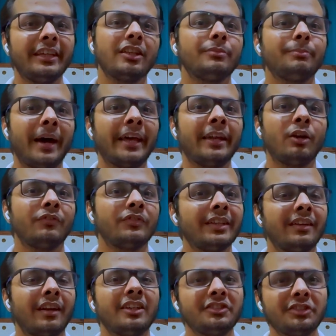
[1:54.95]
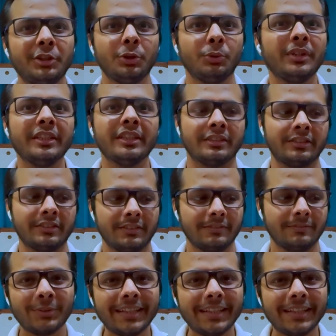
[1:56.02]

in a span of the last two years.